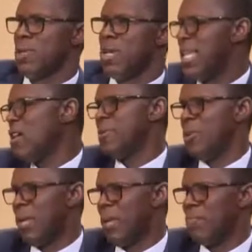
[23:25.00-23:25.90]
That will be
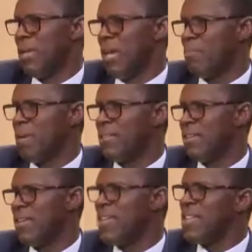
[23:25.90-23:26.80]
your
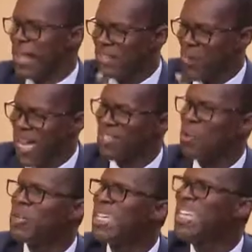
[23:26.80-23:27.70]
liability. That's why it's
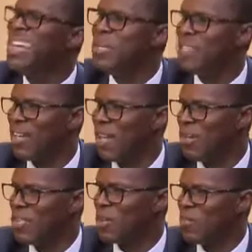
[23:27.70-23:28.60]
called a limited
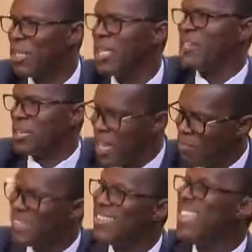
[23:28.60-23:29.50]
liability company. Your
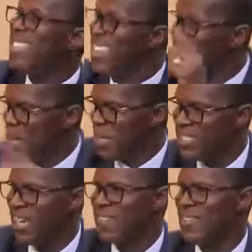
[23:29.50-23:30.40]
liability is
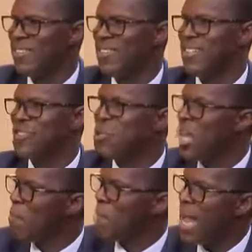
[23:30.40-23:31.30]
limited to
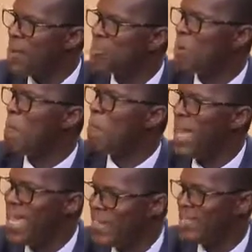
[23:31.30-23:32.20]
the amount
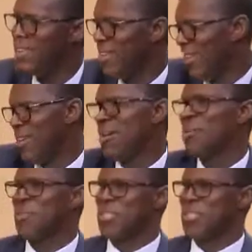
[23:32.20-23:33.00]
unpaid on your